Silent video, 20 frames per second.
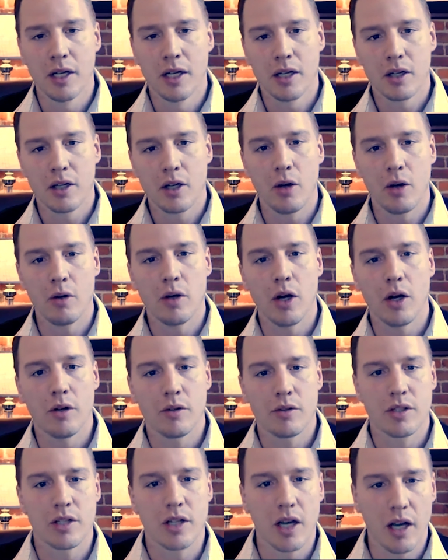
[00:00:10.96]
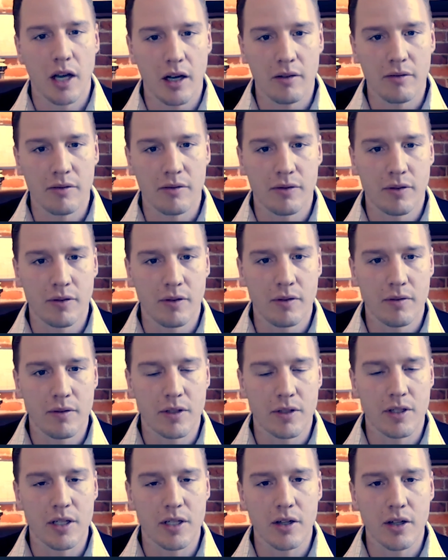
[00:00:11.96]
co-host of the
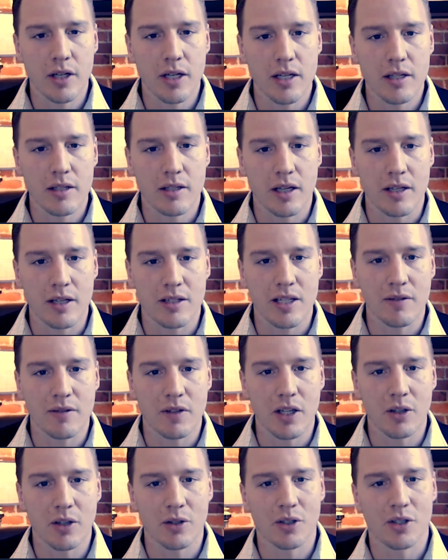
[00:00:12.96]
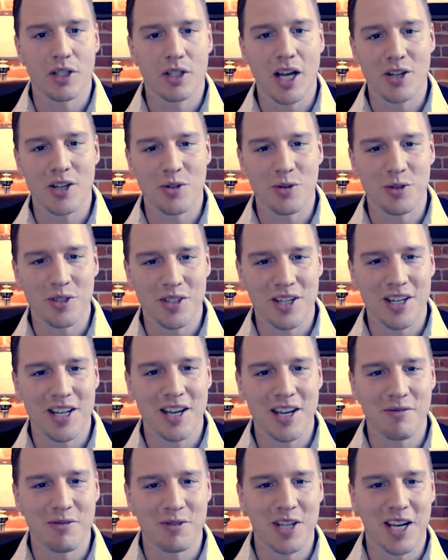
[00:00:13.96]
series. Steve Keeler could not join us
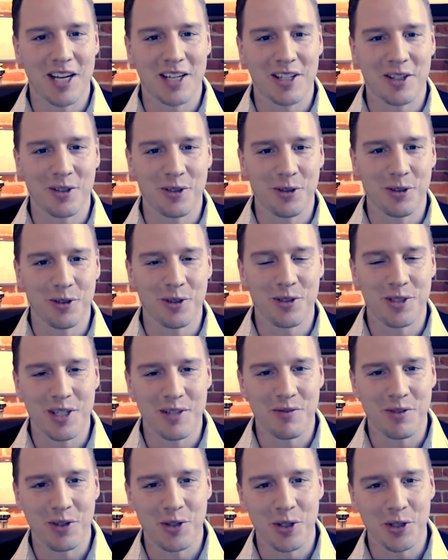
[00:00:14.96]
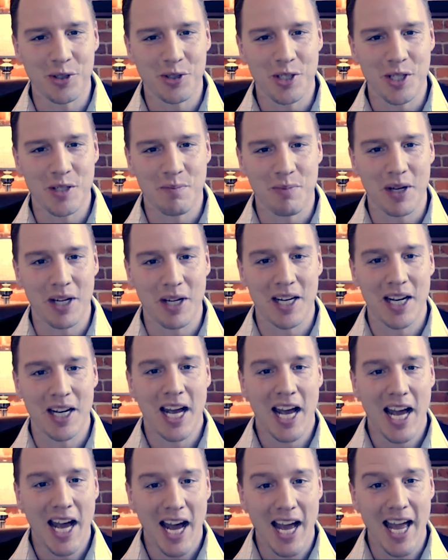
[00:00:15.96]
today for technical difficulties, but
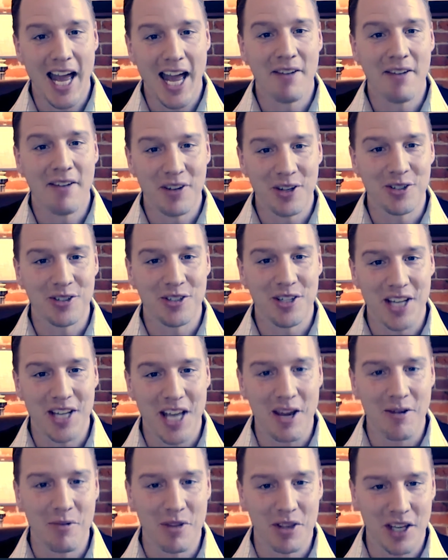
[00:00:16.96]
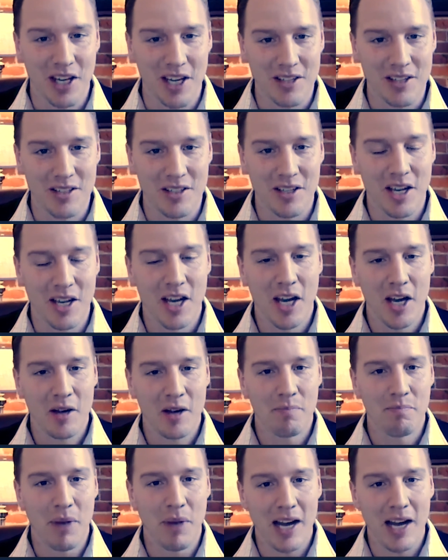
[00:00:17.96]
I have here today with us
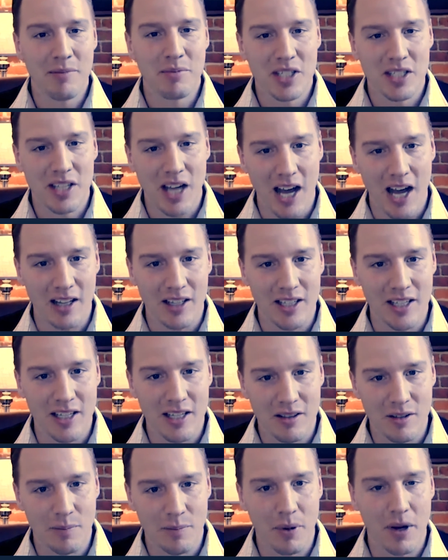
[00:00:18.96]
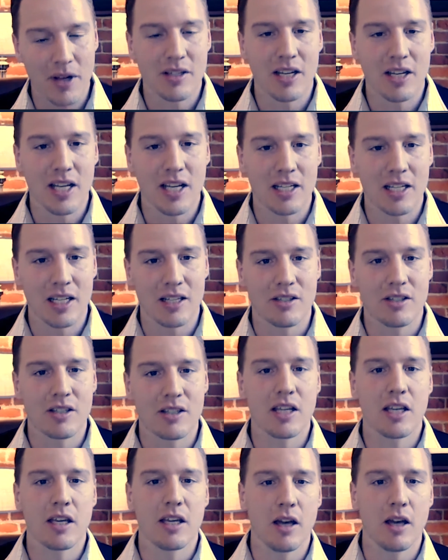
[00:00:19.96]
Bob Stolle, the president and
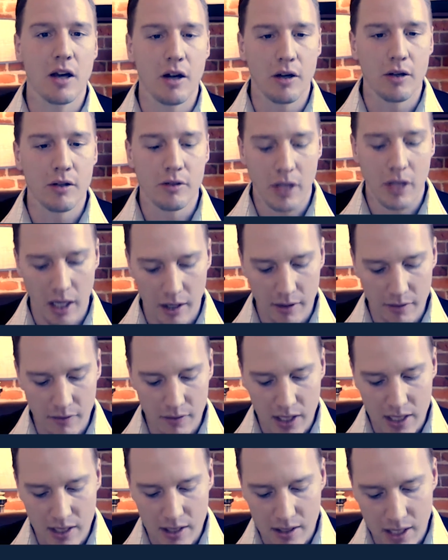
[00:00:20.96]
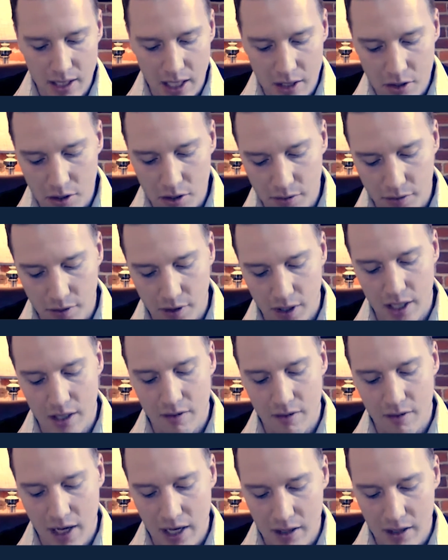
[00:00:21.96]
CEO of the Center for
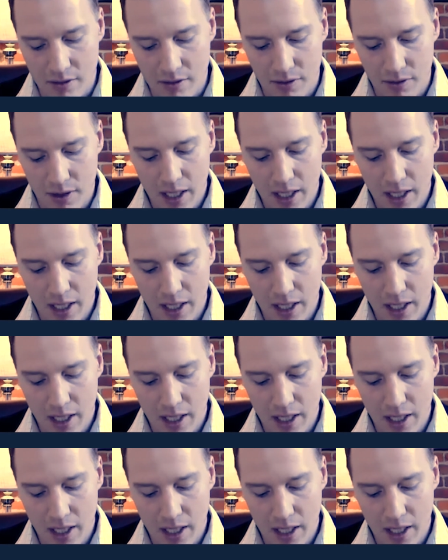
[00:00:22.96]
Innovative